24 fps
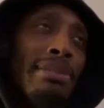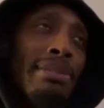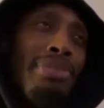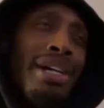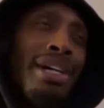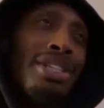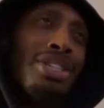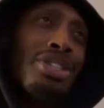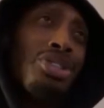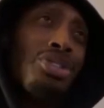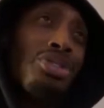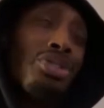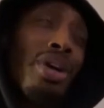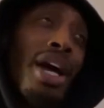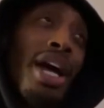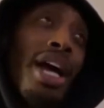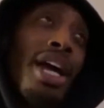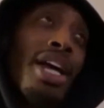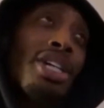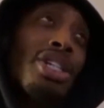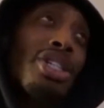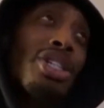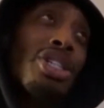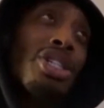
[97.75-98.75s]
best
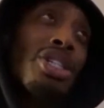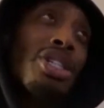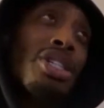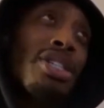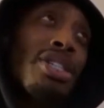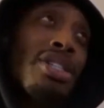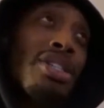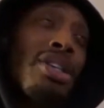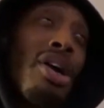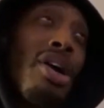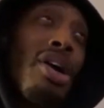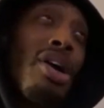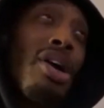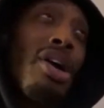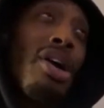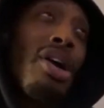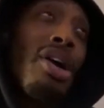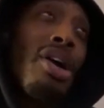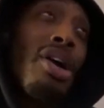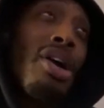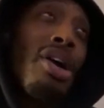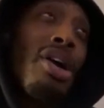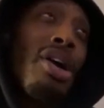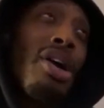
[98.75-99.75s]
trash
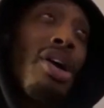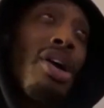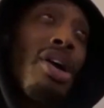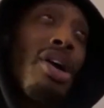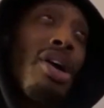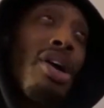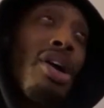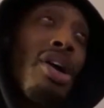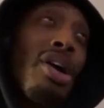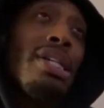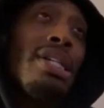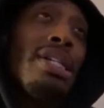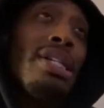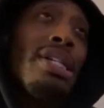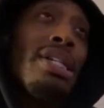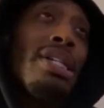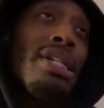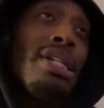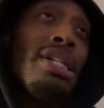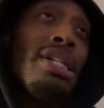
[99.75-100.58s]
talking story,